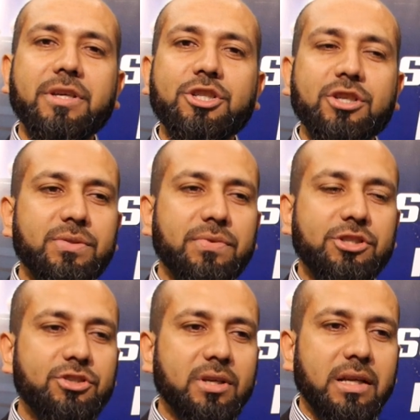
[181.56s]
features
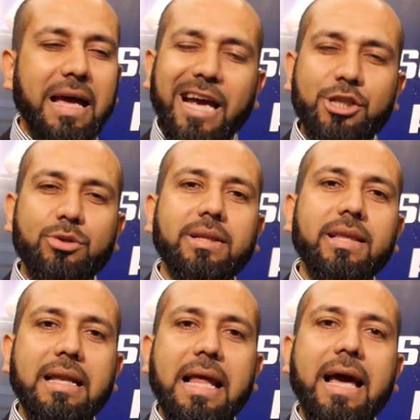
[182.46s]
which actually
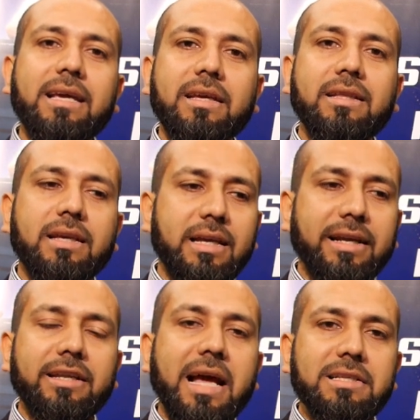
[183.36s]
they lack in the
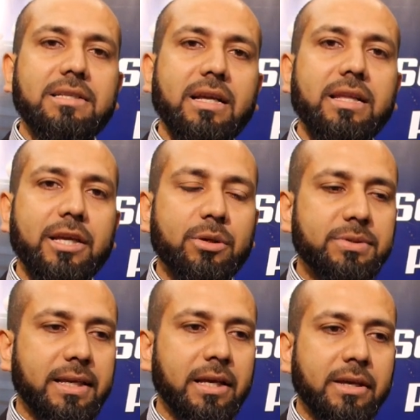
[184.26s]
current gadget that they are
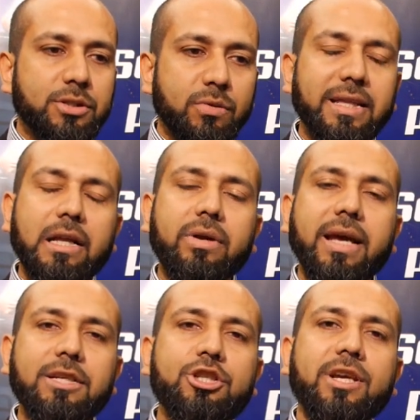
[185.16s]
using. So when they look
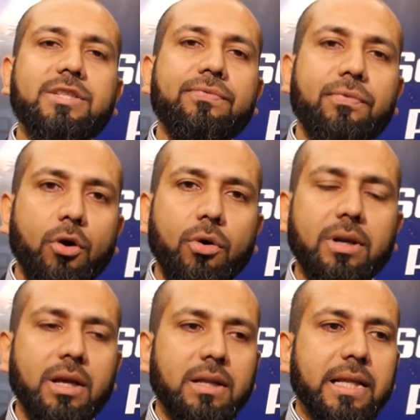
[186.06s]
at
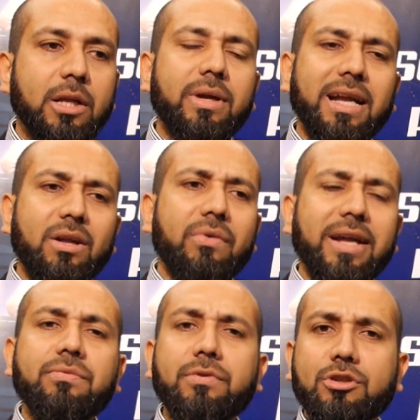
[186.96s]
GH4, they look at a
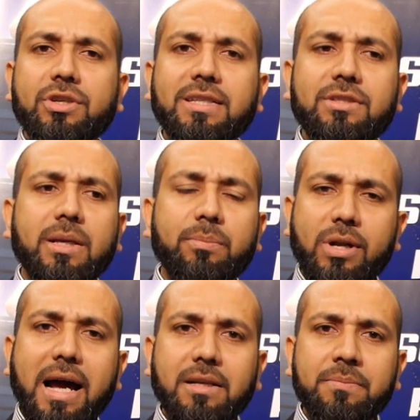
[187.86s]
very futuristic
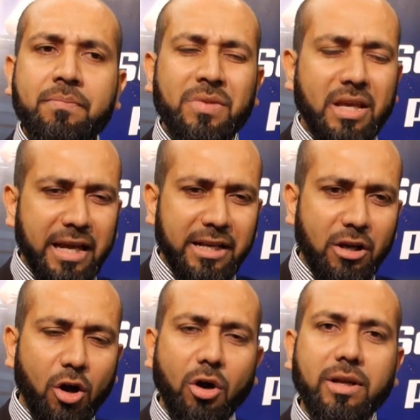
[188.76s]
product and
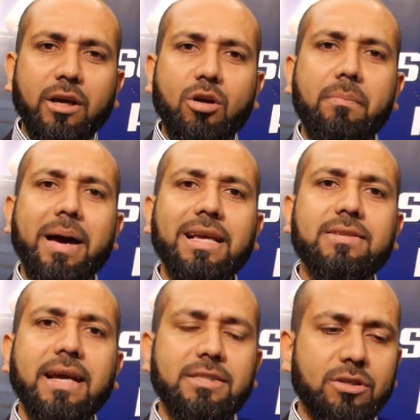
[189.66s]
all in a compact
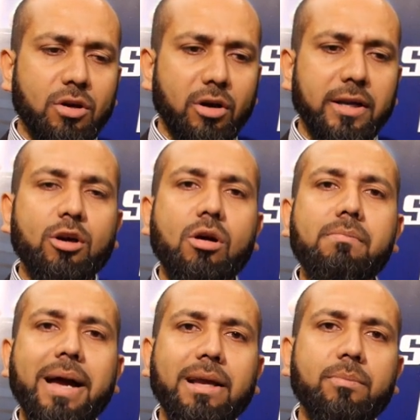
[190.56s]
size, all in a
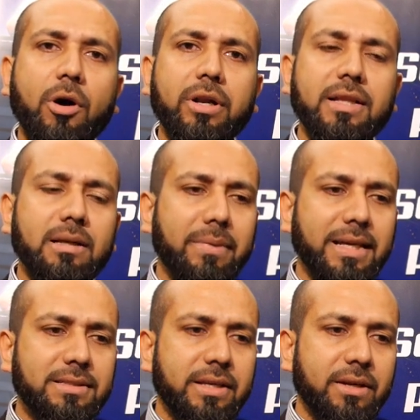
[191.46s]
compact body that
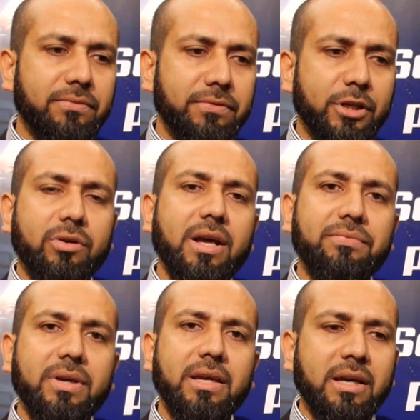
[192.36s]
makes their
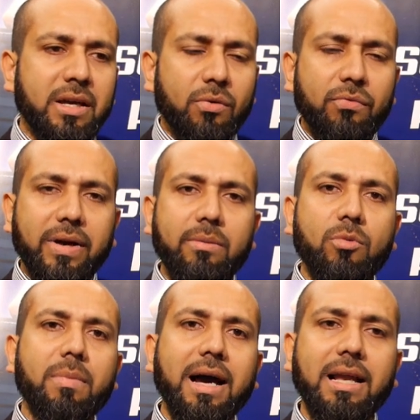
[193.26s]
videography very
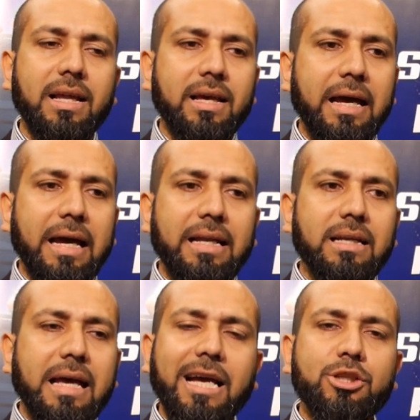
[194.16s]
mobile
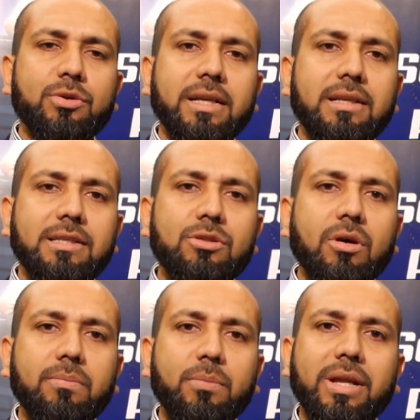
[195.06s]
and actually does
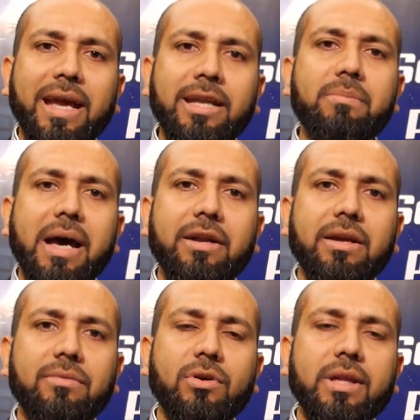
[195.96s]
not put any
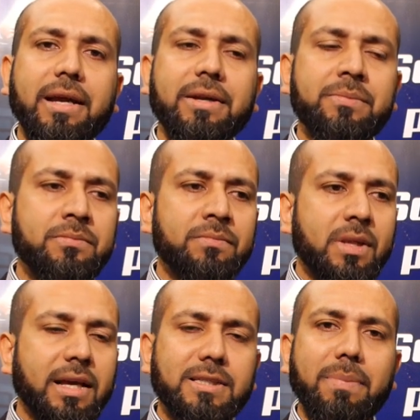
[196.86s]
barrier for their
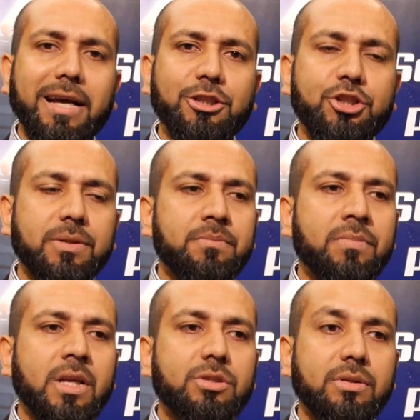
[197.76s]
expansion.
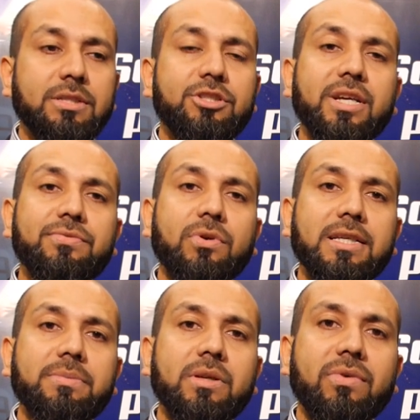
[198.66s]
So this GH4
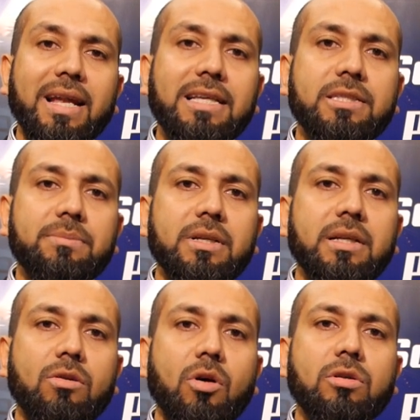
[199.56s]
has been well accepted
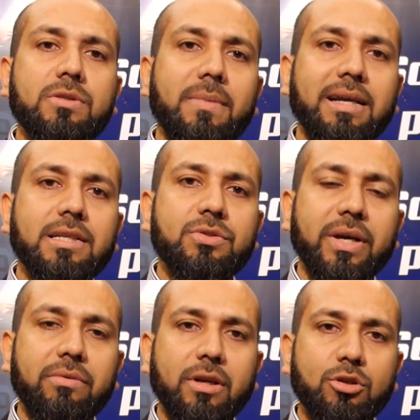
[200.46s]
in all those markets
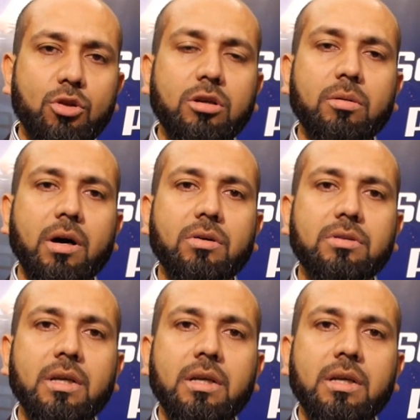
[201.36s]
where we are talked about